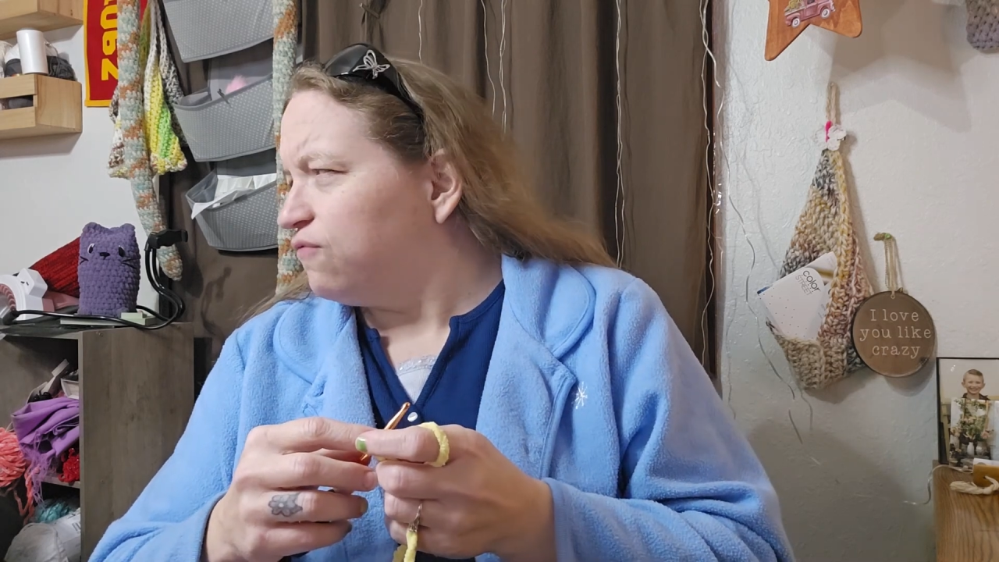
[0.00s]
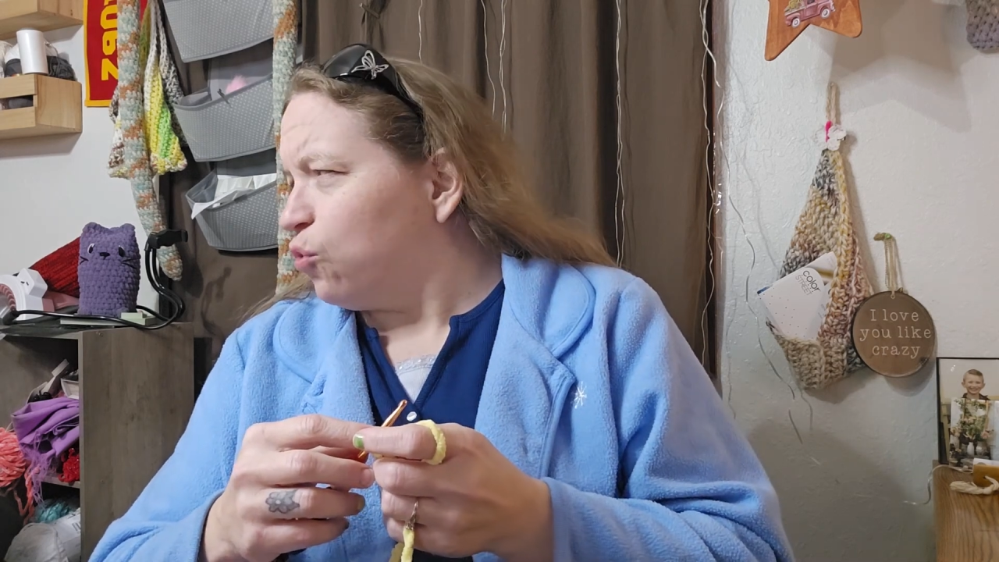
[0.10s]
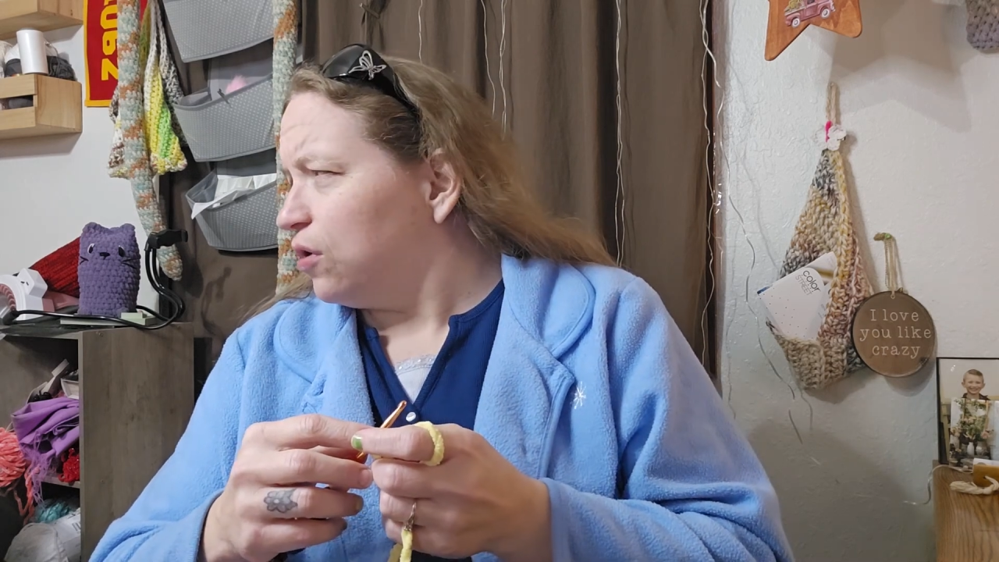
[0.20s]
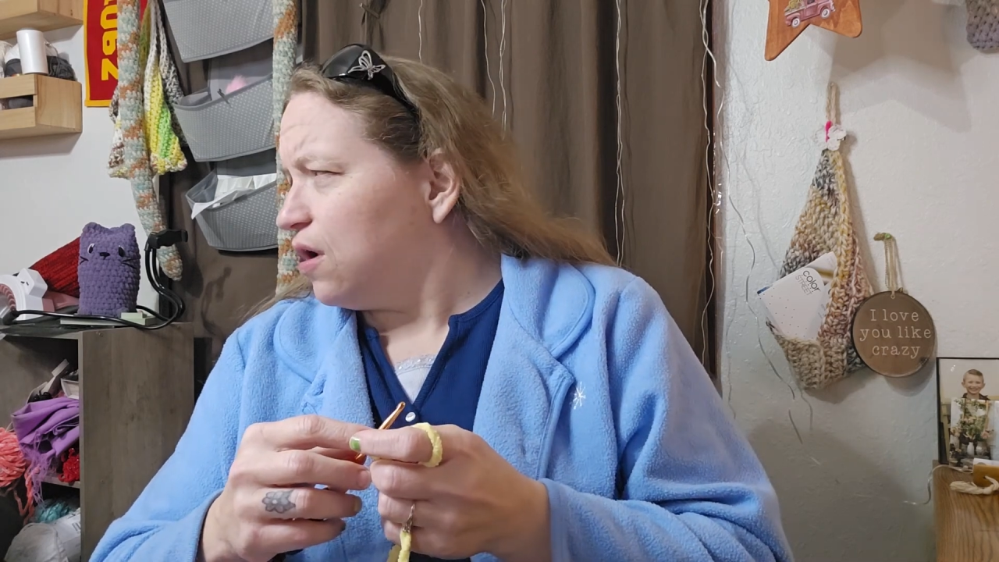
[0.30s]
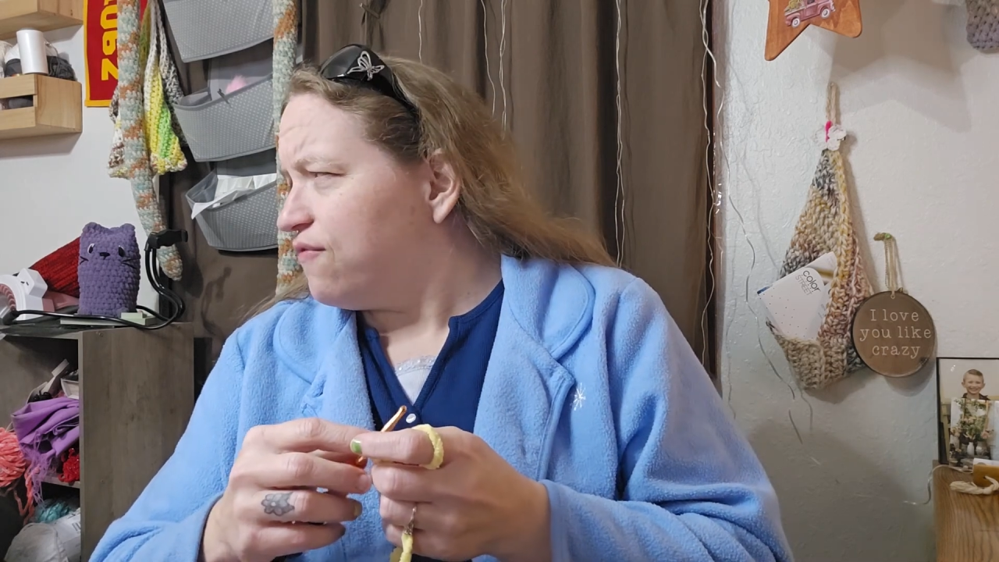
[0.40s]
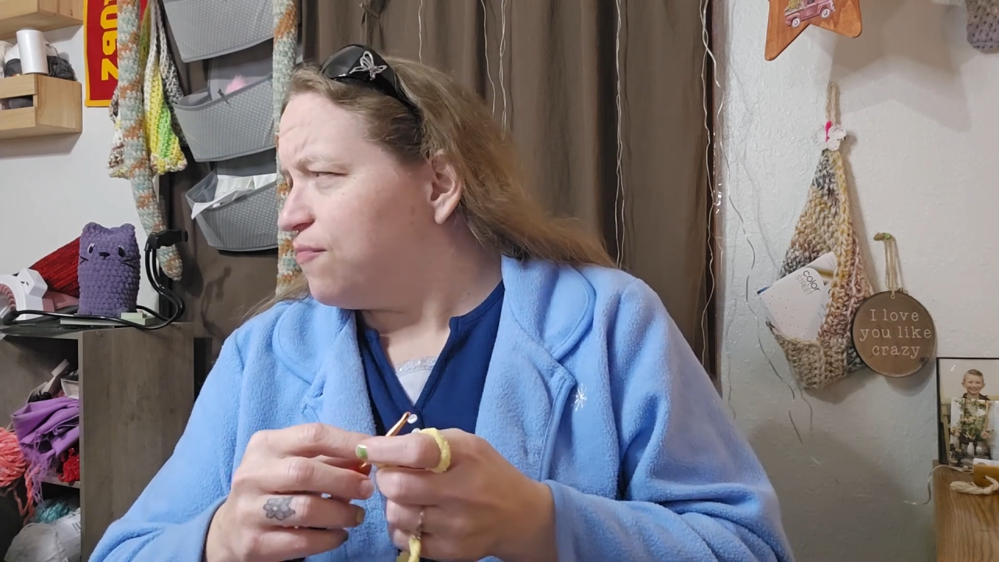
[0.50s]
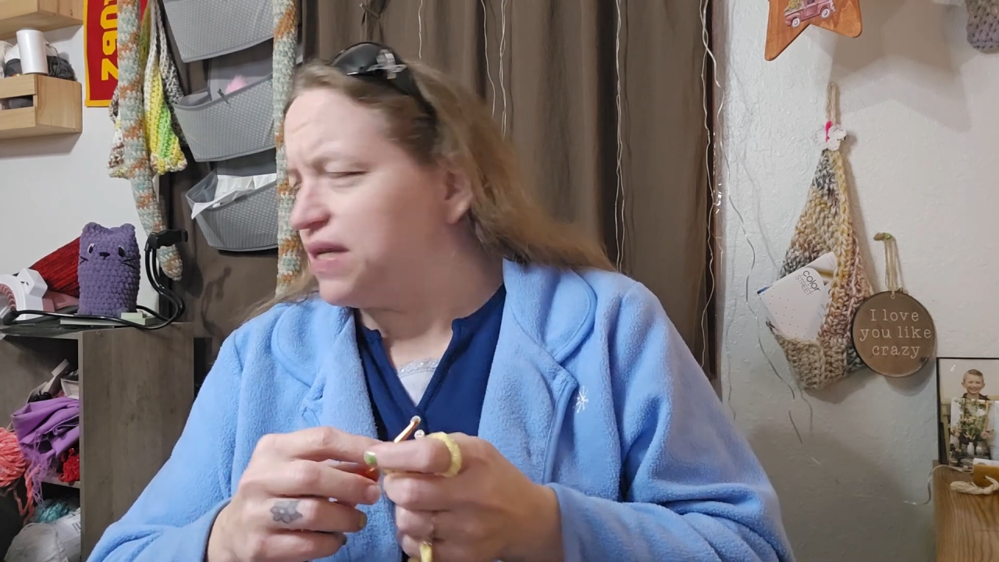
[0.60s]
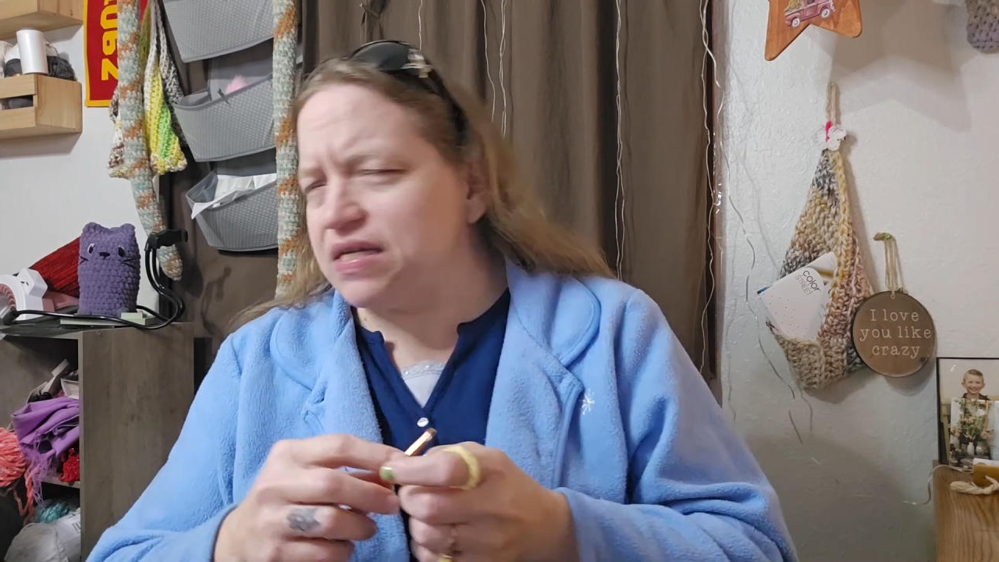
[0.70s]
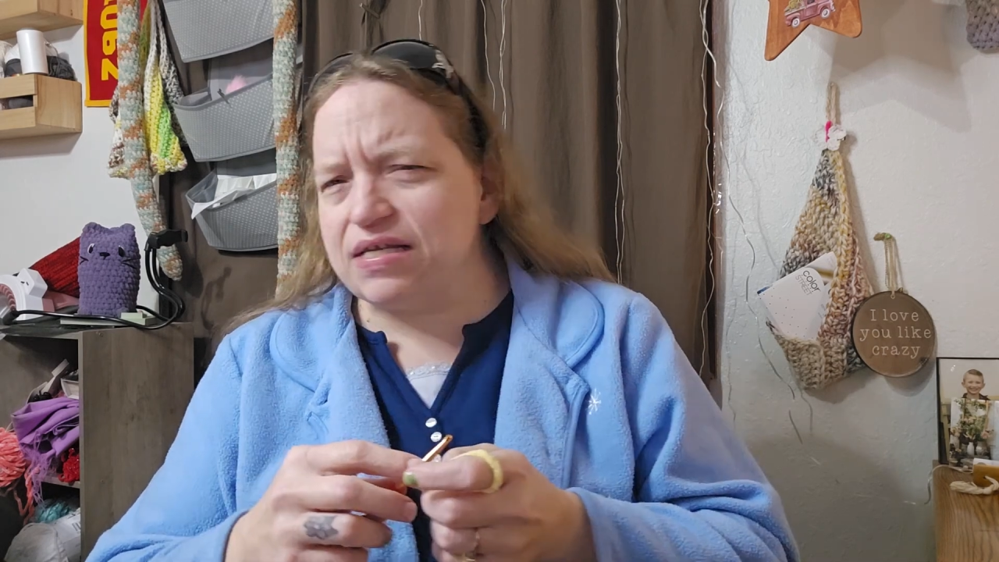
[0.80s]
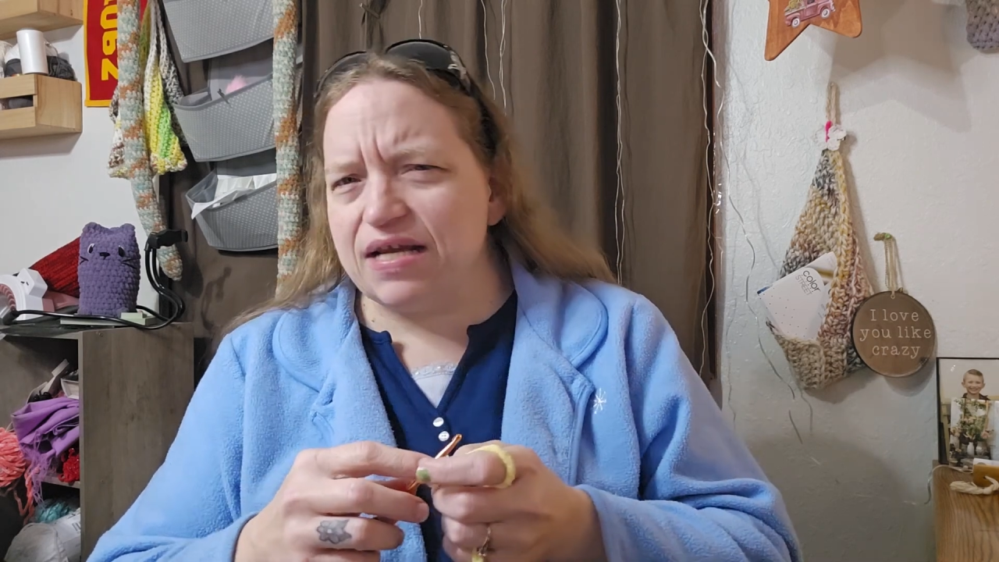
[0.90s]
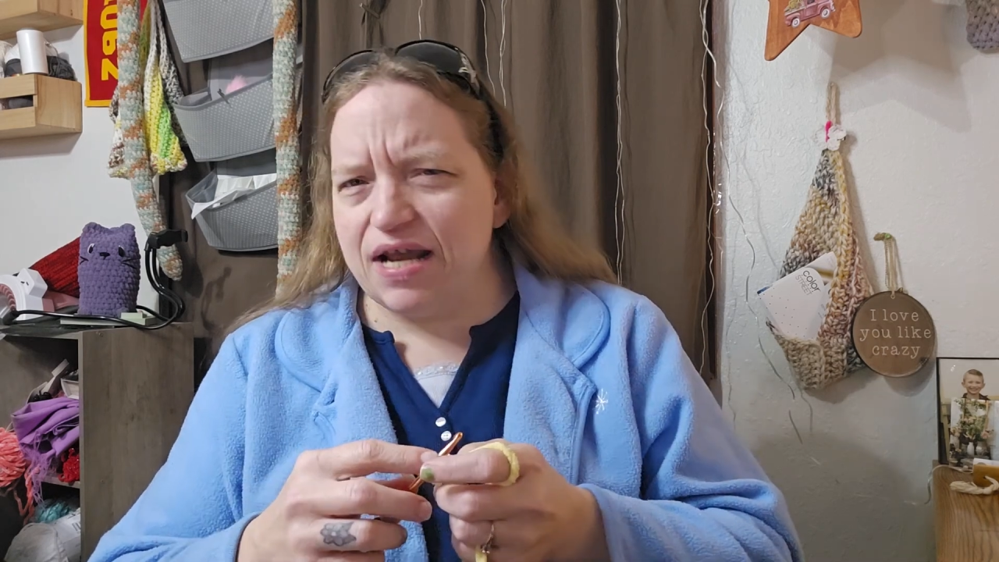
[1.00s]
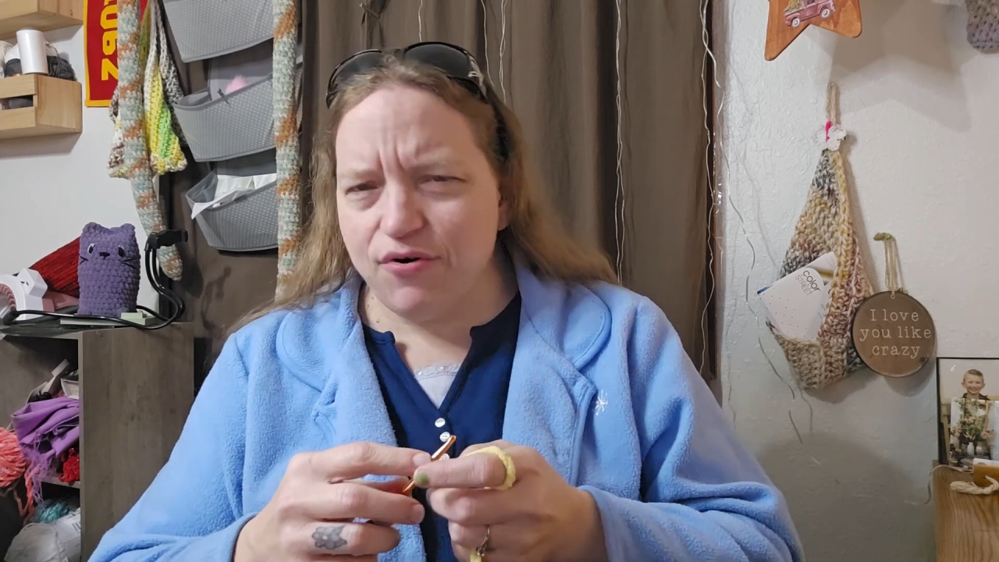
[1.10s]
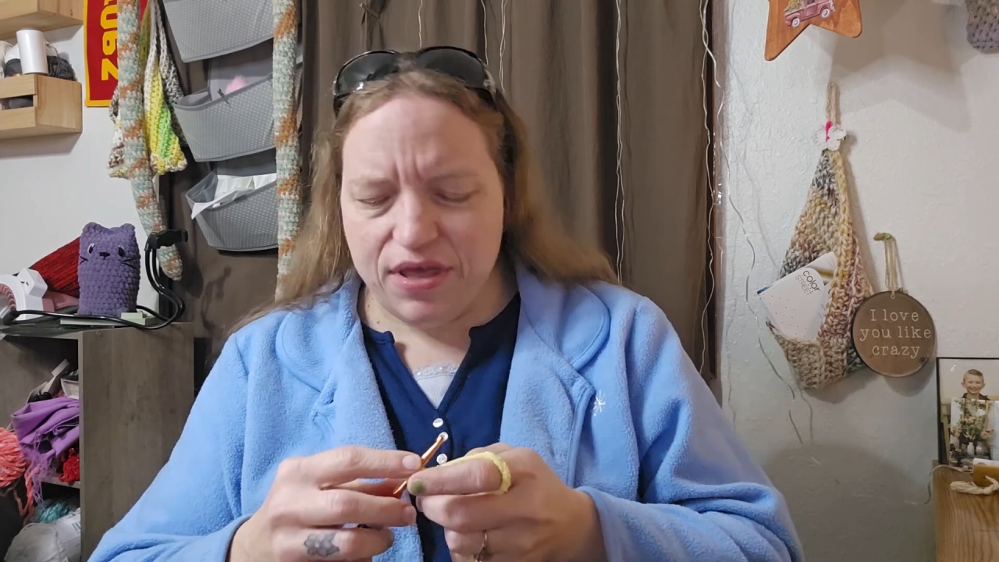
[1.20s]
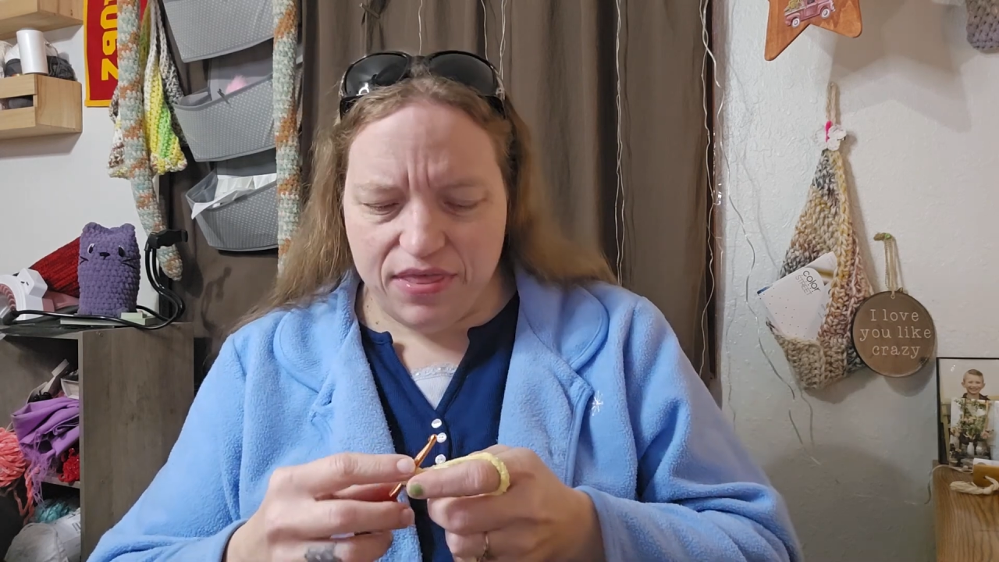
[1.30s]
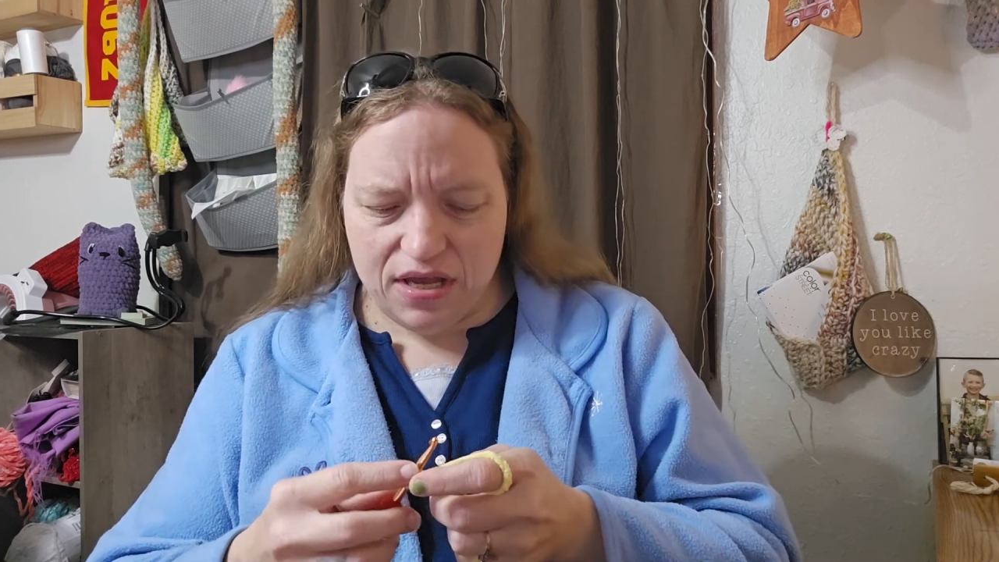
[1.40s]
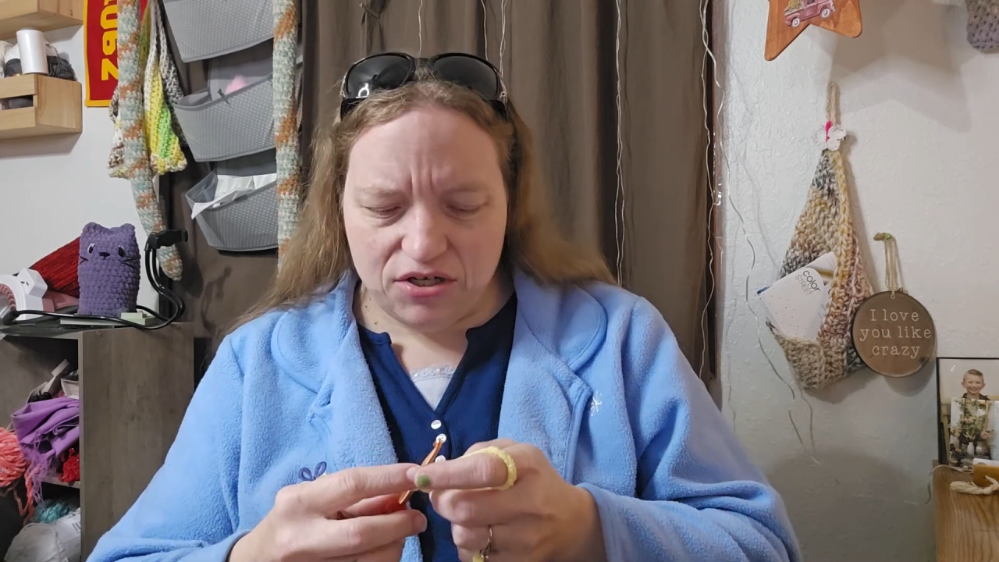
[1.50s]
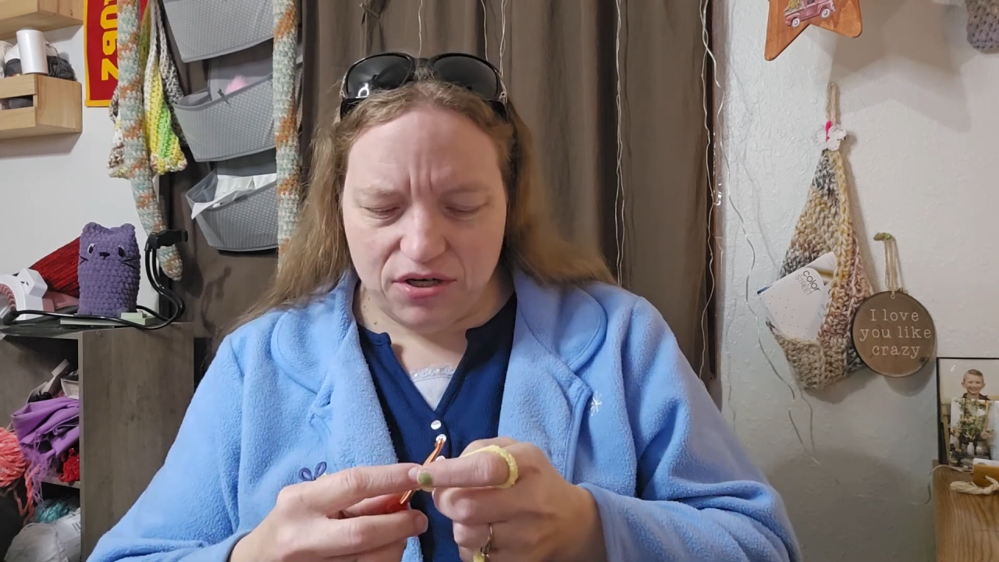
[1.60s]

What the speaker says: 4 of them listed now, I think.